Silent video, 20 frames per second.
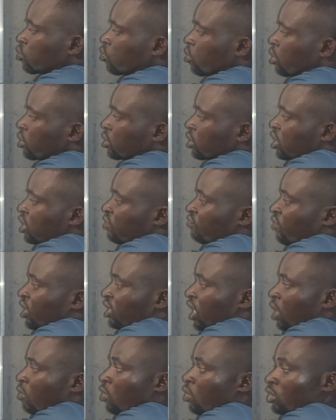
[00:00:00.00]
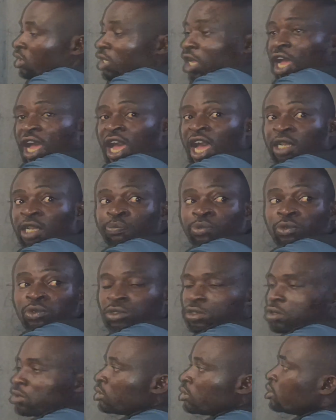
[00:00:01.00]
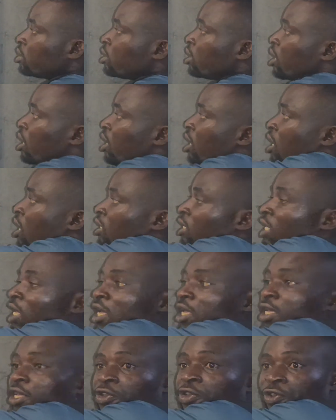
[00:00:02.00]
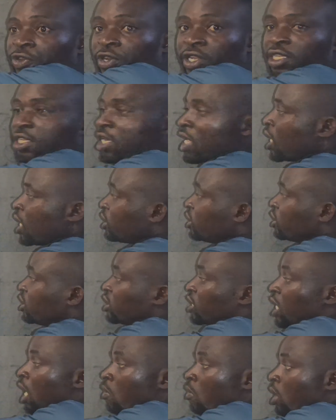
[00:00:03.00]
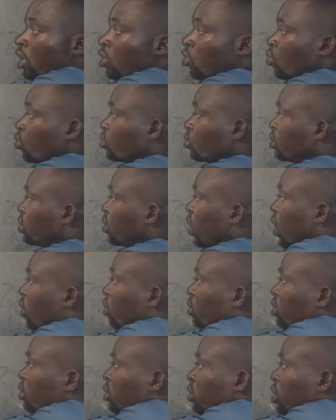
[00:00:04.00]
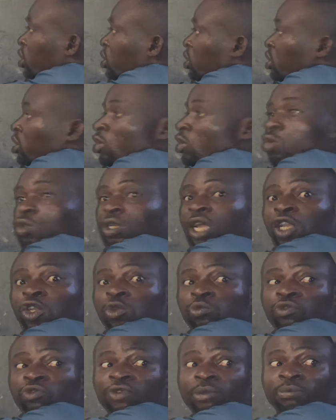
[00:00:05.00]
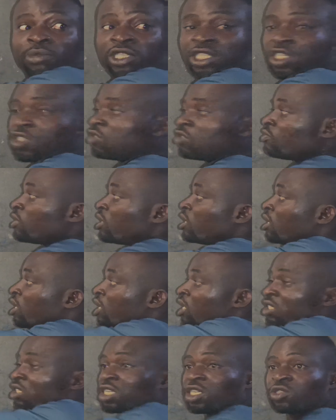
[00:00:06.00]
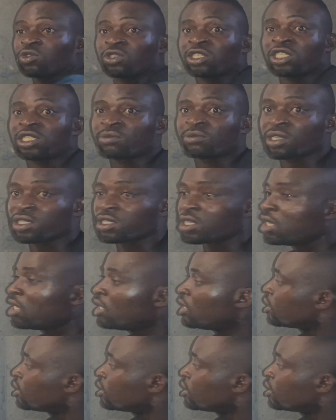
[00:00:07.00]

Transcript: is what? Inverter what? Output and the grid, and this is our load. That this is the load that you remove from this changeover and take to this place.